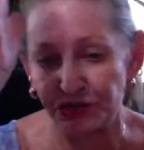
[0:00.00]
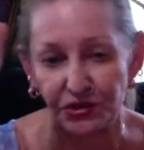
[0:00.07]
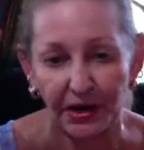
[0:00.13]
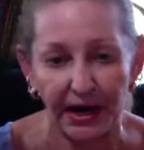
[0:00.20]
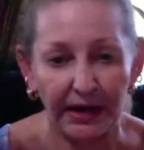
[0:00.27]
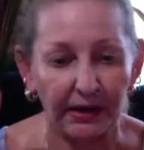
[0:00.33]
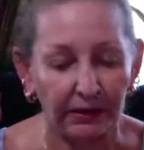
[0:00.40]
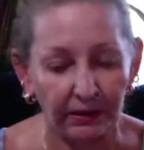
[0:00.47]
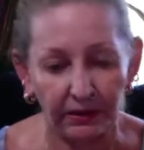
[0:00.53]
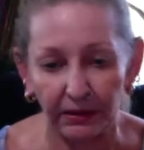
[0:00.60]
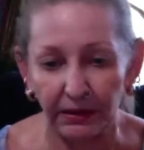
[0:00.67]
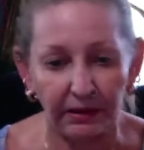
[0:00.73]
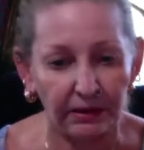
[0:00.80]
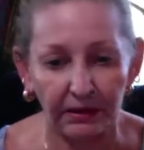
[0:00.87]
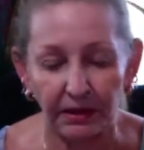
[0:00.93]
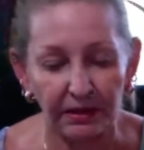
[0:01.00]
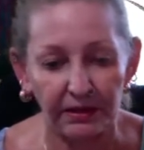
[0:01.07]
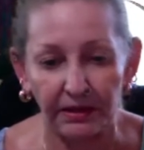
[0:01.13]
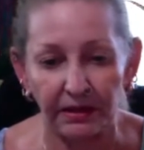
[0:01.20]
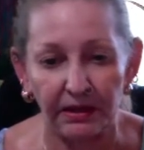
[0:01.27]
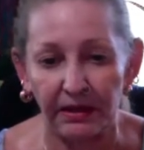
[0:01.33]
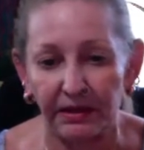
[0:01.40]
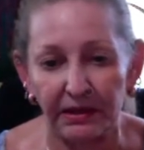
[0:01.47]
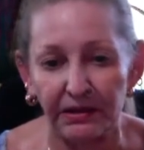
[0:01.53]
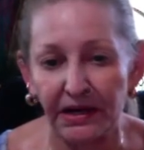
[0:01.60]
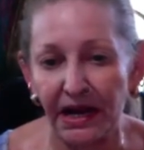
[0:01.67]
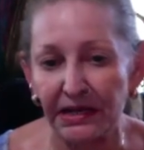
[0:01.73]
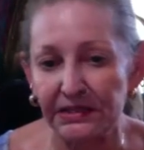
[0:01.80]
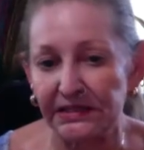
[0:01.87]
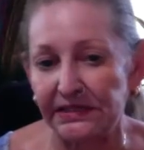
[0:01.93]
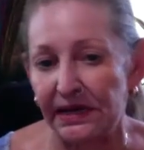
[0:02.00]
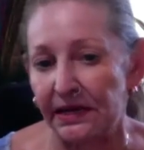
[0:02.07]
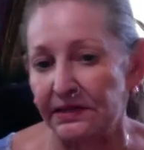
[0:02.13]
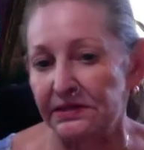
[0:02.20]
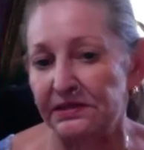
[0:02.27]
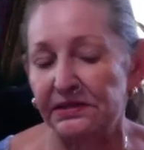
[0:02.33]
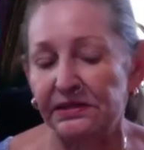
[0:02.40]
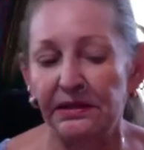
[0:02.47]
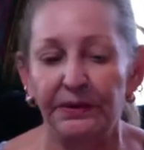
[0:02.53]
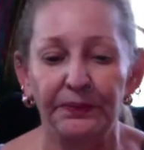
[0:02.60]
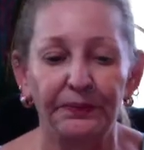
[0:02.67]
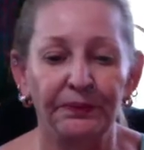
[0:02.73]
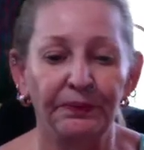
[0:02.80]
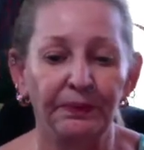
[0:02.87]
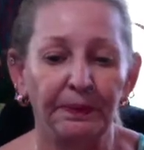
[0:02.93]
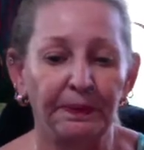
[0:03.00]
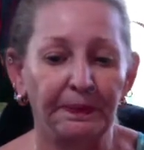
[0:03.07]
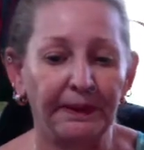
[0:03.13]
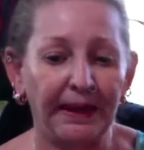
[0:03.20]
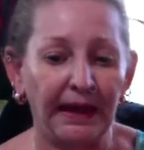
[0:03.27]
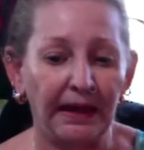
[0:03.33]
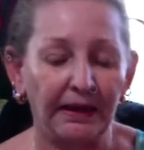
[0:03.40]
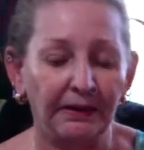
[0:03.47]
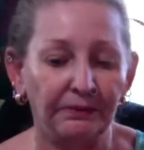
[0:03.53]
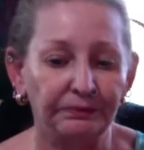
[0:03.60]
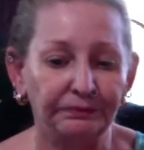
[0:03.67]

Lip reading: try to, they're nonsense, okay?